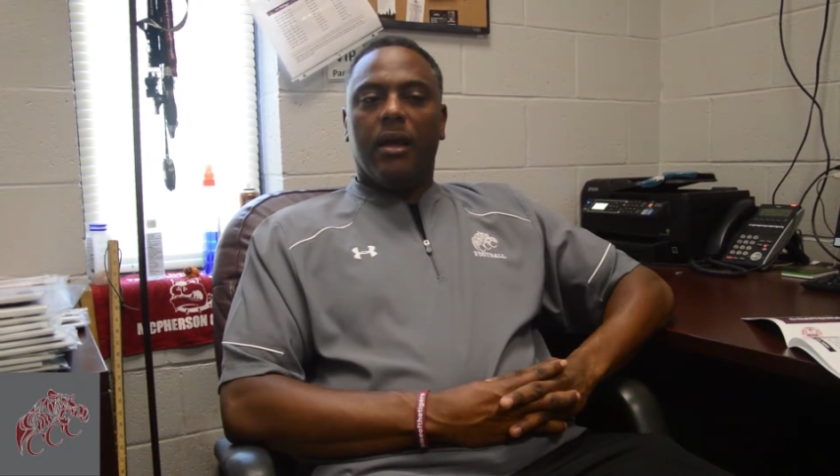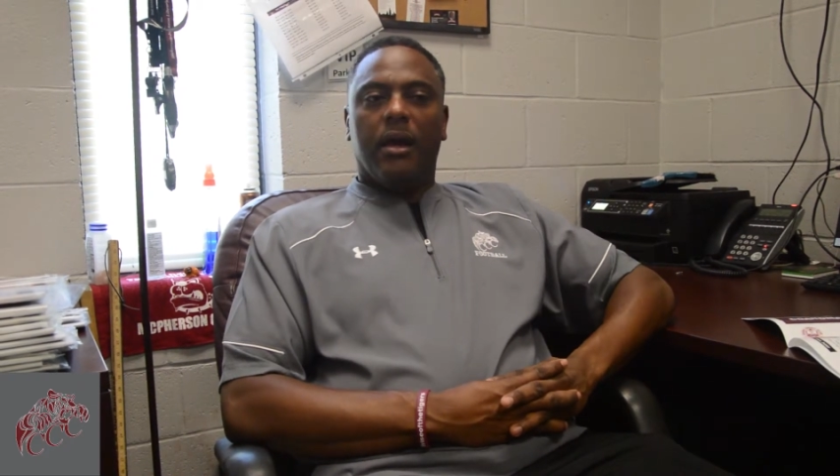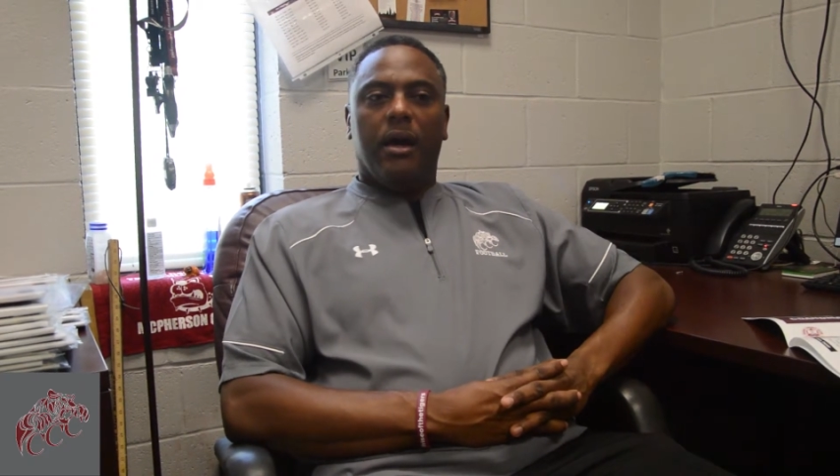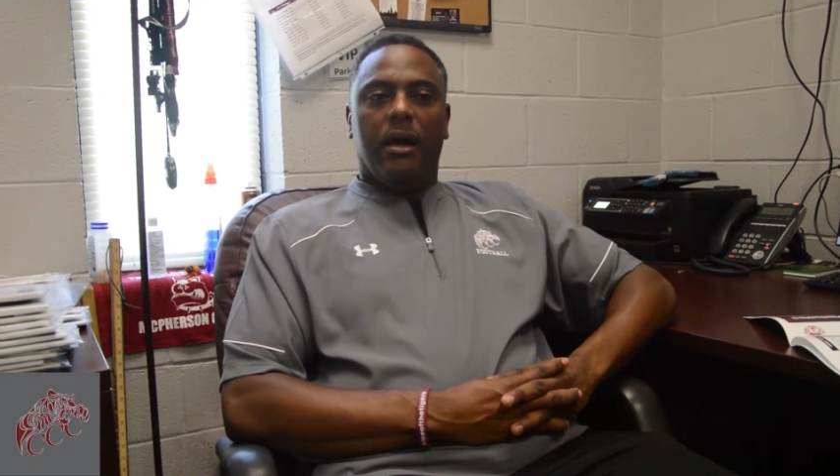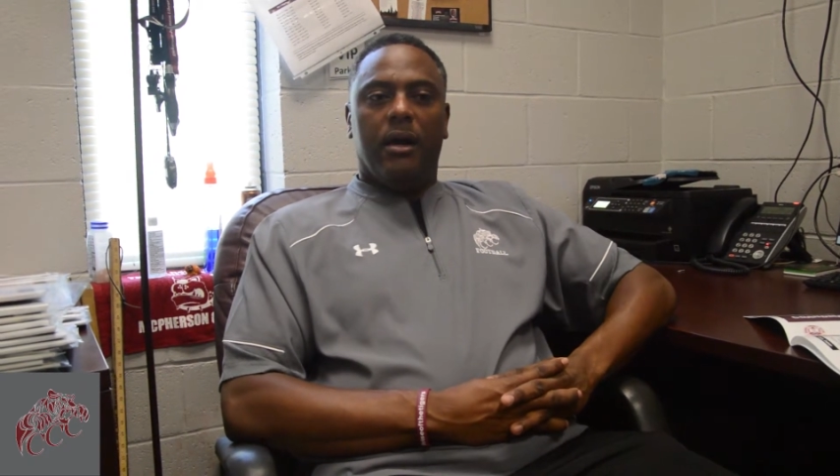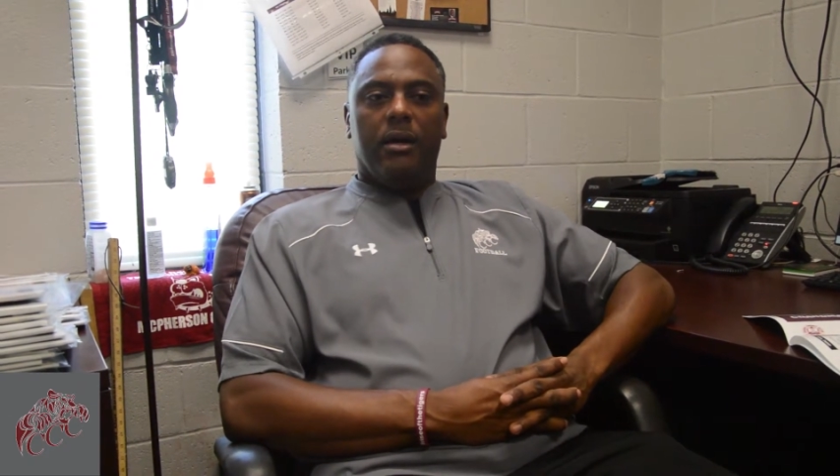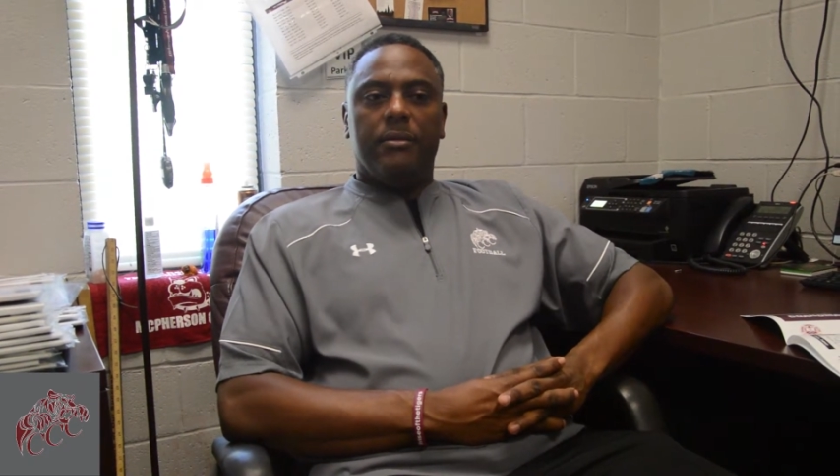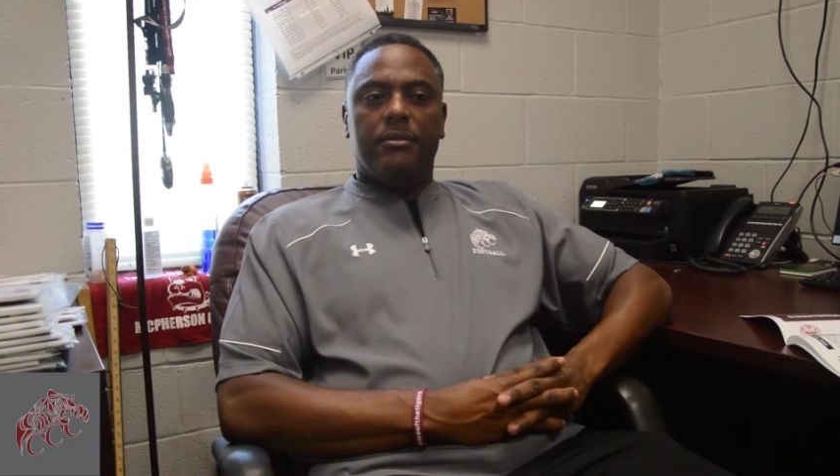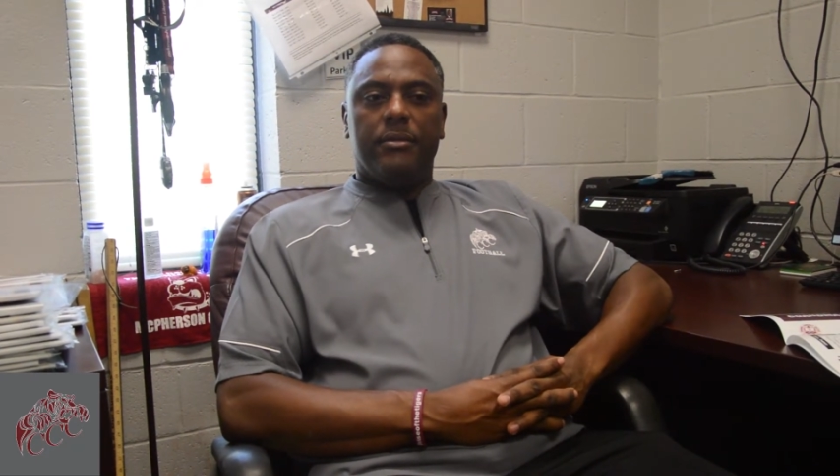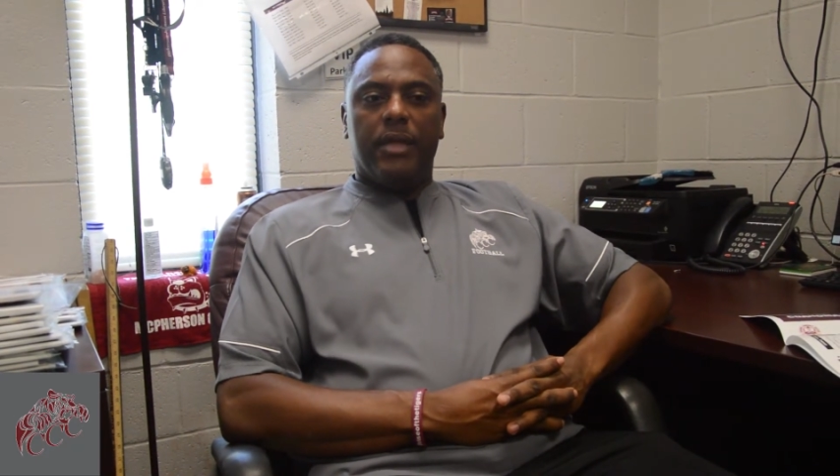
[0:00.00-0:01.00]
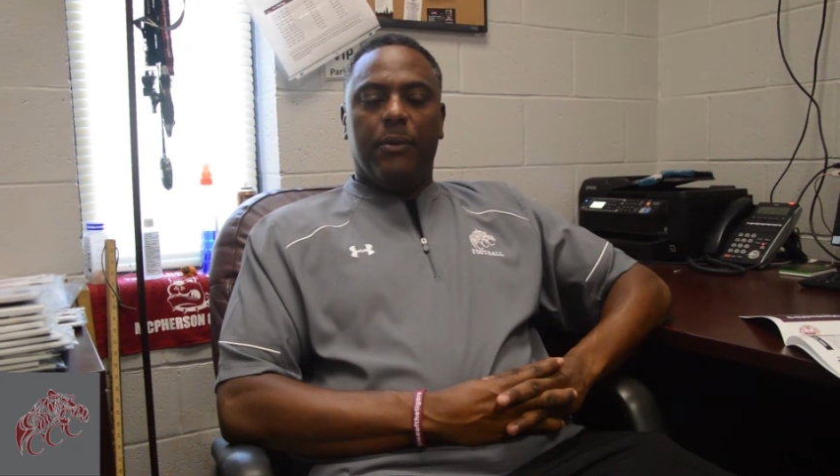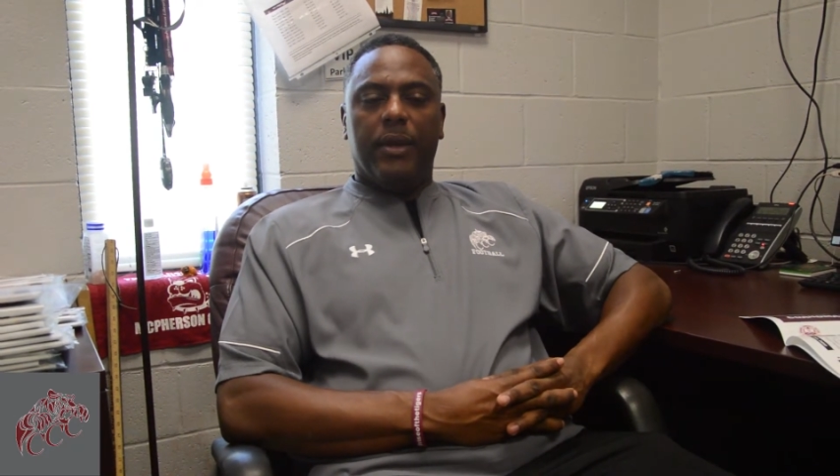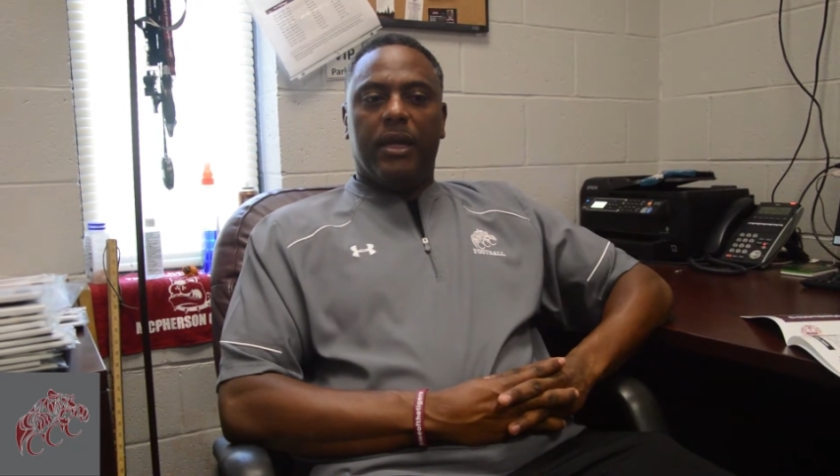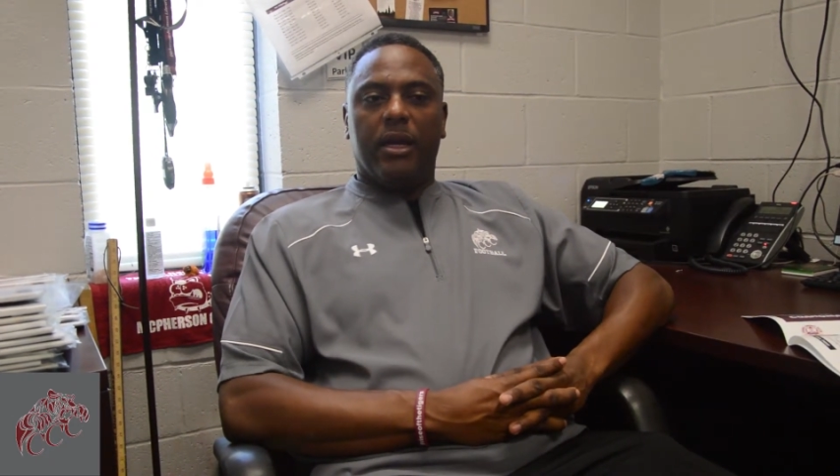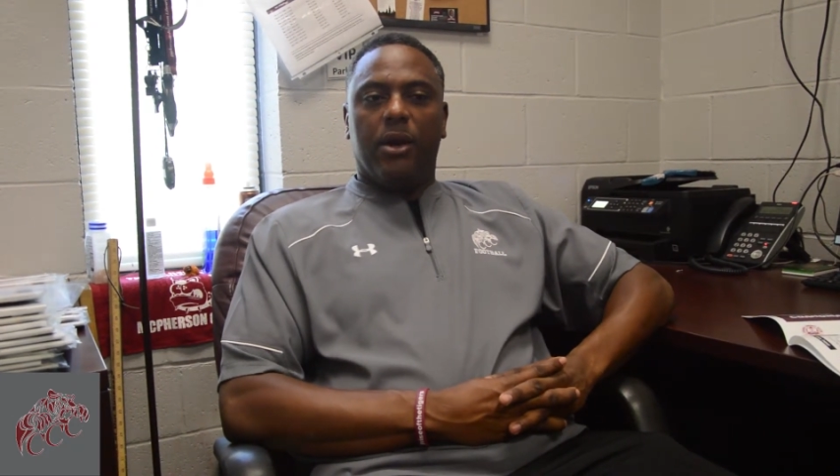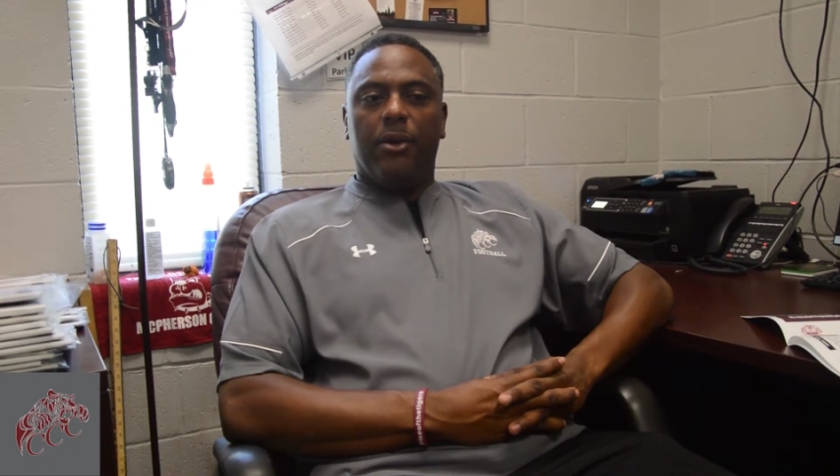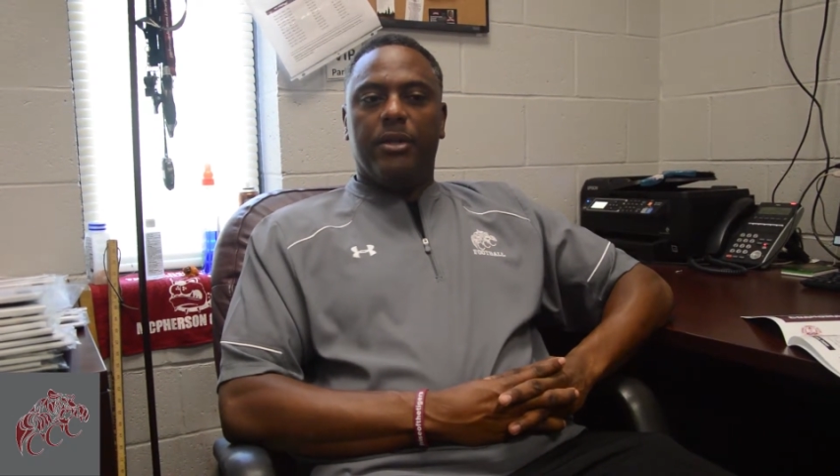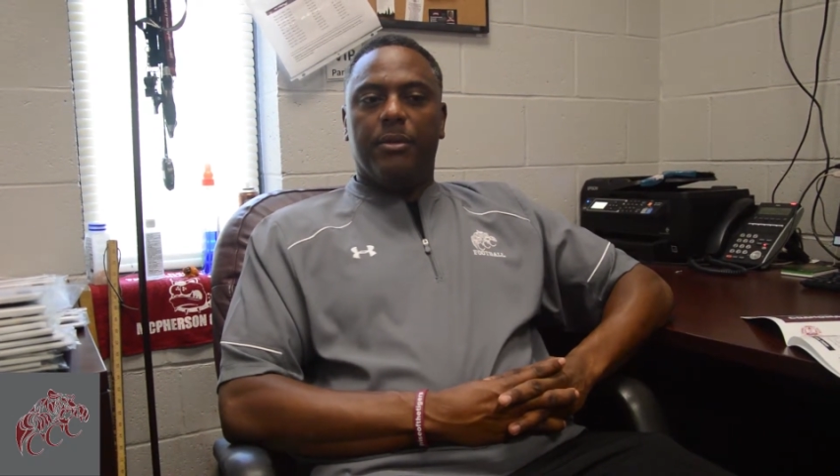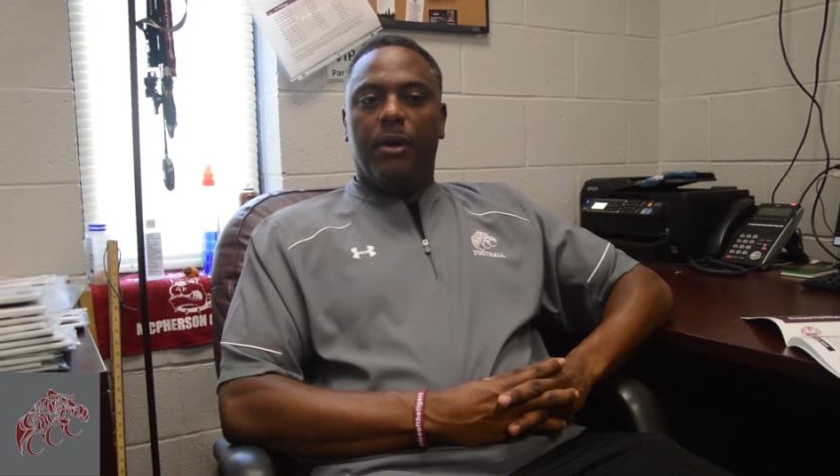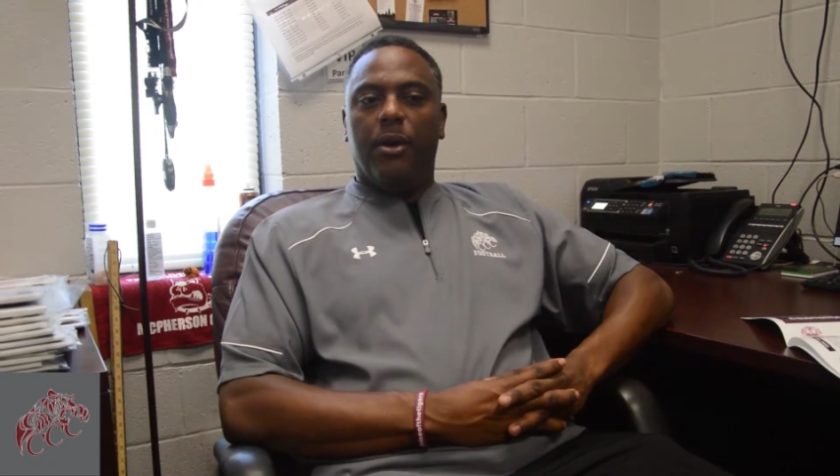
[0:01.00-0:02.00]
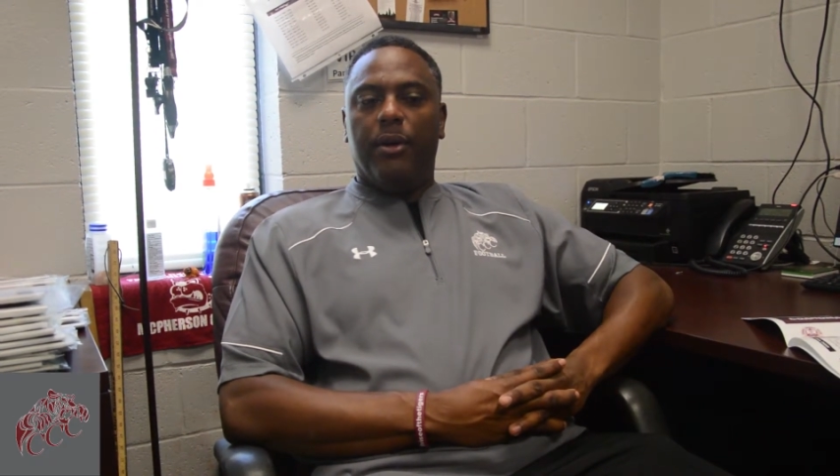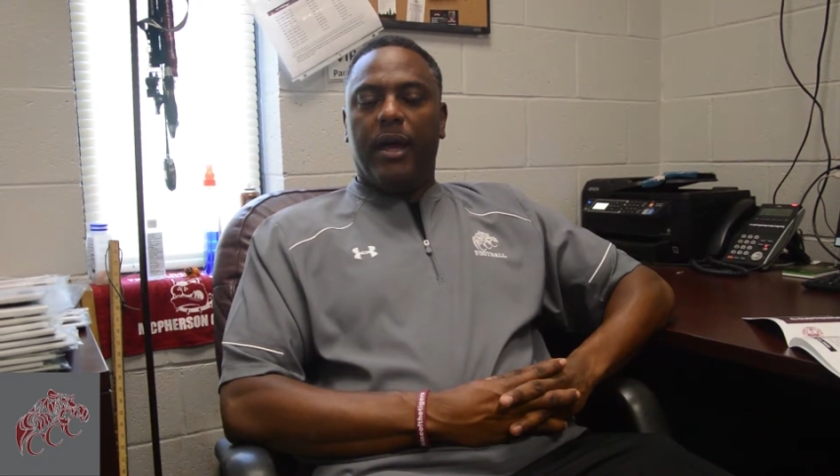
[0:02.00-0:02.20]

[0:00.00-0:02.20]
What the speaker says: that we can go into bowl